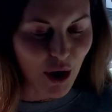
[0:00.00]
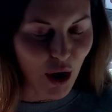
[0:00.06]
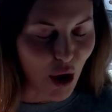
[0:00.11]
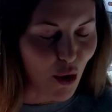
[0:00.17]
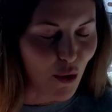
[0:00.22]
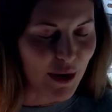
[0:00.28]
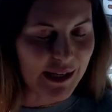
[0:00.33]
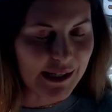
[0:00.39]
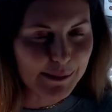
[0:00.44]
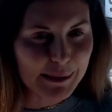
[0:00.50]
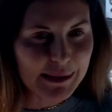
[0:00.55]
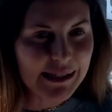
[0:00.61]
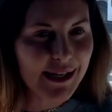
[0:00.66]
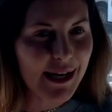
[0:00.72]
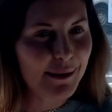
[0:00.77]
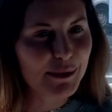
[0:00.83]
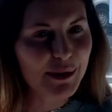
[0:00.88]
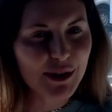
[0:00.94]
always been
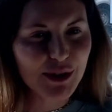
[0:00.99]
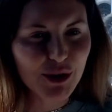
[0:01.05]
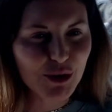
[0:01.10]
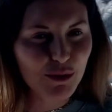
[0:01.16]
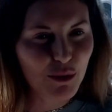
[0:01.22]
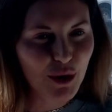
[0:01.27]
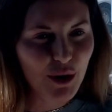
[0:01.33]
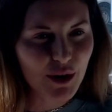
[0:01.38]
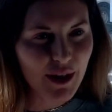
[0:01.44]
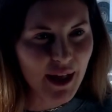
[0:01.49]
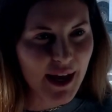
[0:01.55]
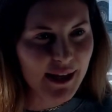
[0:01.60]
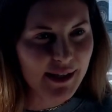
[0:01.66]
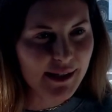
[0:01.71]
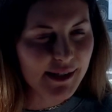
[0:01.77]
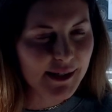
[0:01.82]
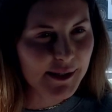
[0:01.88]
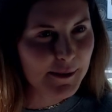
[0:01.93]
tapped into, more or
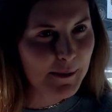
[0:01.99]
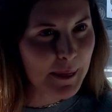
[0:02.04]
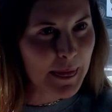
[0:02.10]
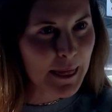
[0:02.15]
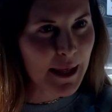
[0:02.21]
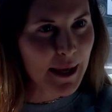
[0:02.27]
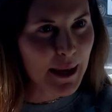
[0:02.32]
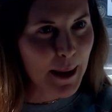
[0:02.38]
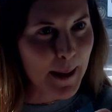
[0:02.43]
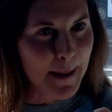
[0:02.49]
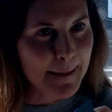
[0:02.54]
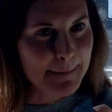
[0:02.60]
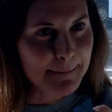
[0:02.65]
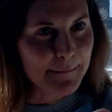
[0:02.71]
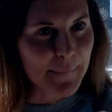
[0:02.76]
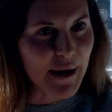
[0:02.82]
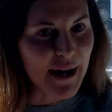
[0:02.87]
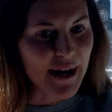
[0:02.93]
less.
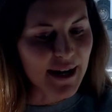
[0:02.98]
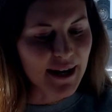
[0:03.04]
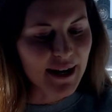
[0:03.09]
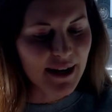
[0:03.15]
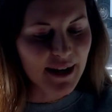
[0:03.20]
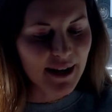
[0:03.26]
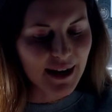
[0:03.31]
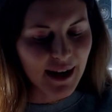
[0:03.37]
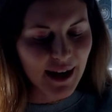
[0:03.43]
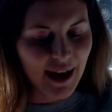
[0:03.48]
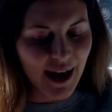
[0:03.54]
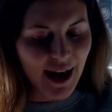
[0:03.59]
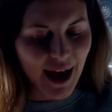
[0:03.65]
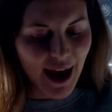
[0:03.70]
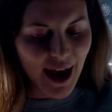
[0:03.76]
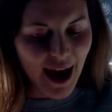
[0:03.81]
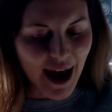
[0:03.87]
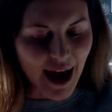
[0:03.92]
But
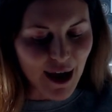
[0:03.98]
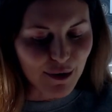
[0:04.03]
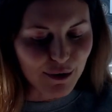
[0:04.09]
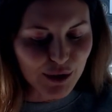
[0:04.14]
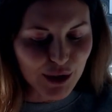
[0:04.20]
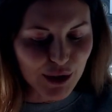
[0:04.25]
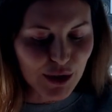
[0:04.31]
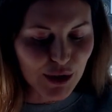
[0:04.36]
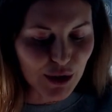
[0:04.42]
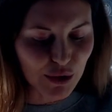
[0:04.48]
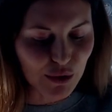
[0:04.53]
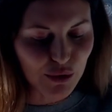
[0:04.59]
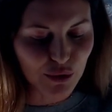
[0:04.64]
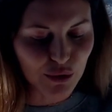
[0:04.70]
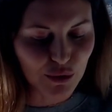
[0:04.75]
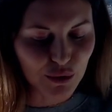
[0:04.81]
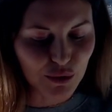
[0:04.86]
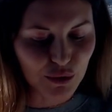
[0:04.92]
how do
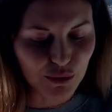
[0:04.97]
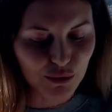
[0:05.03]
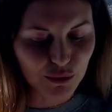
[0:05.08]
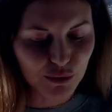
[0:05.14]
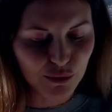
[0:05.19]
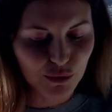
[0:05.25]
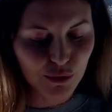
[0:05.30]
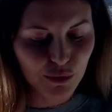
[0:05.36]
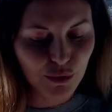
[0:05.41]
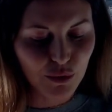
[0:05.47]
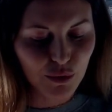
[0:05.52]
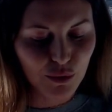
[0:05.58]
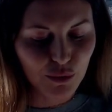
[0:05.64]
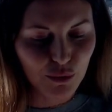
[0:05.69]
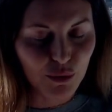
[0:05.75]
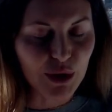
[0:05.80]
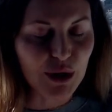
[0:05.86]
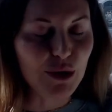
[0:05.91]
you,
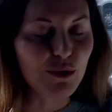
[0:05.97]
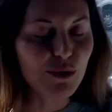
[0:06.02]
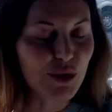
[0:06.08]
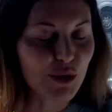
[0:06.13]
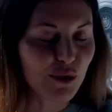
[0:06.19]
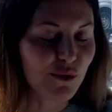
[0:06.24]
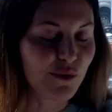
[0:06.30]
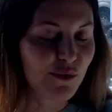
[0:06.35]
when you do